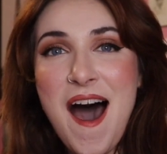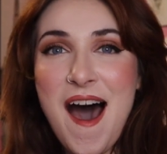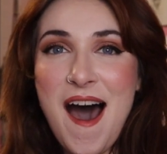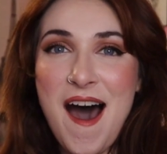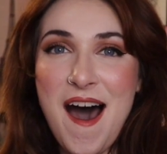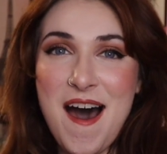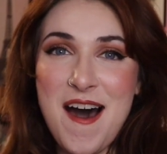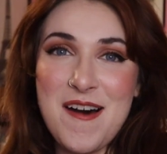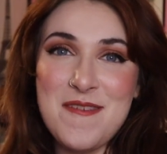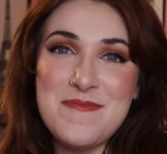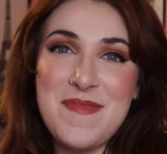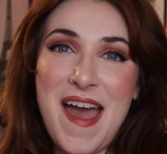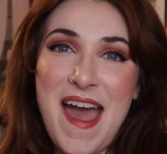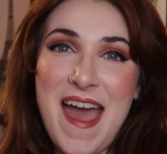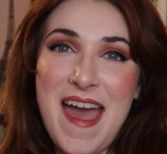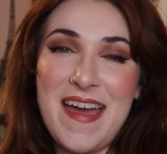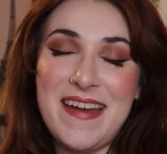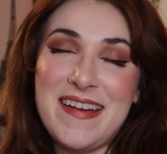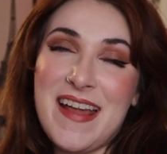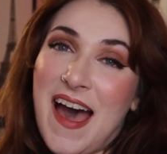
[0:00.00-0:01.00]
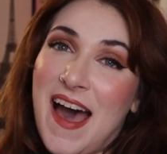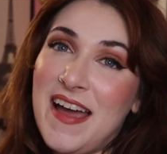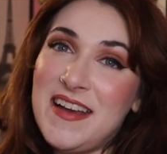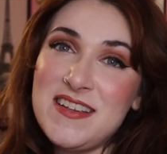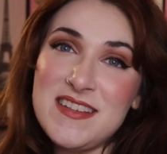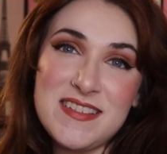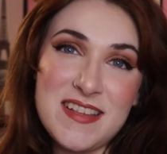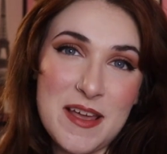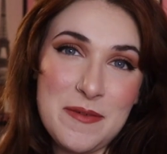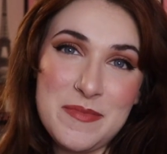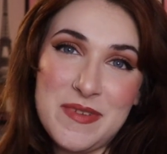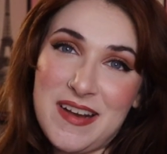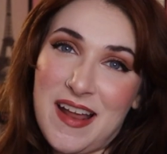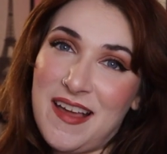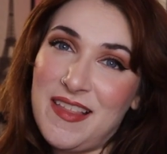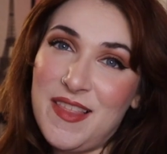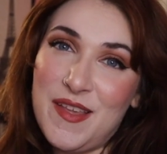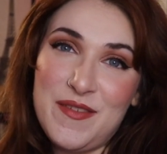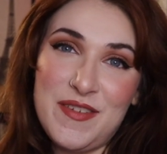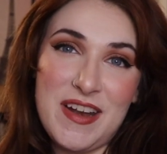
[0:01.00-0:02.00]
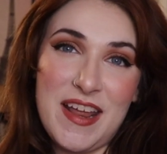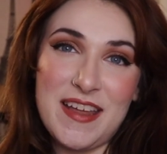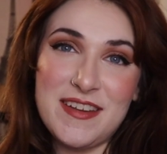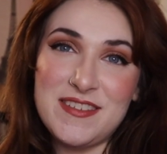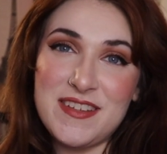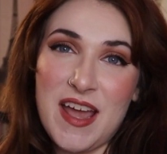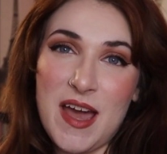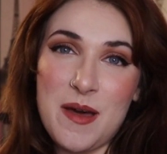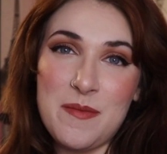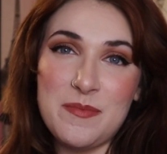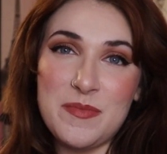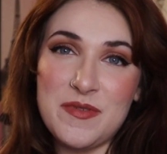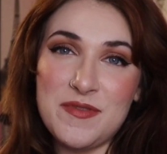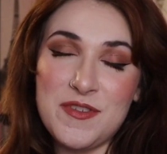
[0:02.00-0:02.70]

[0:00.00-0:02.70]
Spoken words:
And I mean, I love an age gap